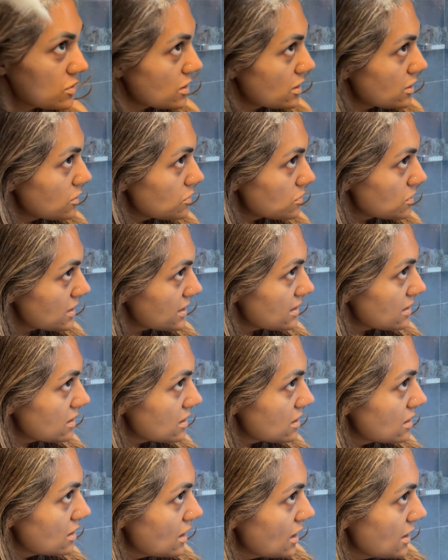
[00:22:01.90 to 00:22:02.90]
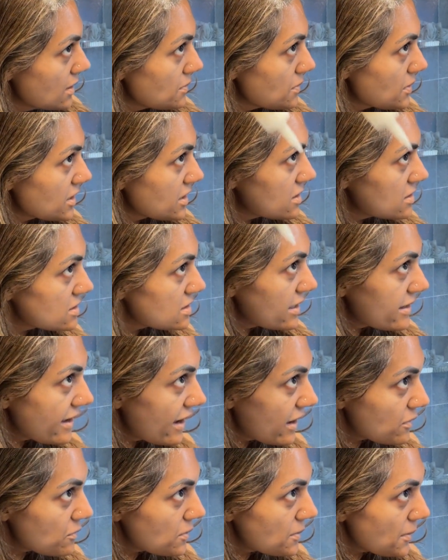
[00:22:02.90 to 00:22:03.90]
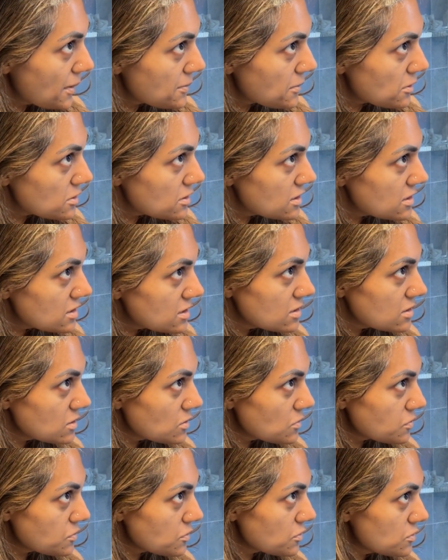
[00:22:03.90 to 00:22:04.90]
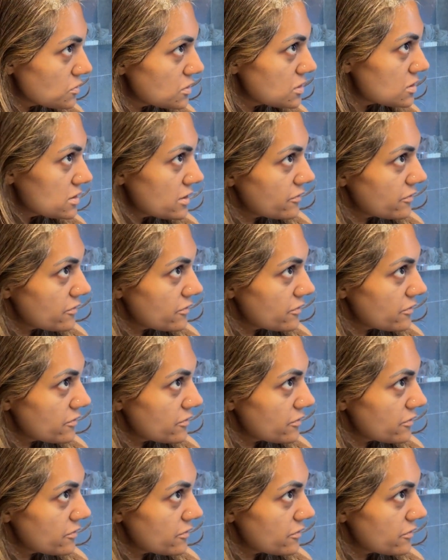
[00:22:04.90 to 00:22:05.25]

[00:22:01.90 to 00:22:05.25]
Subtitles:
that you need. Because again, remember, this is the roots.